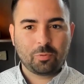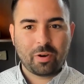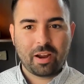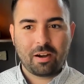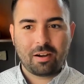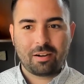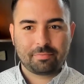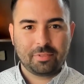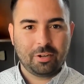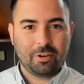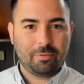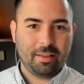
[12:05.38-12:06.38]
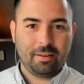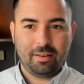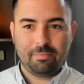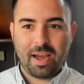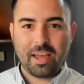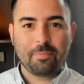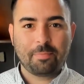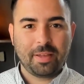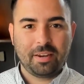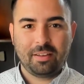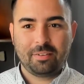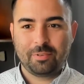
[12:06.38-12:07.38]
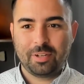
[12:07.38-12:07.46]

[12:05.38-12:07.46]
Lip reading: where, in my opinion,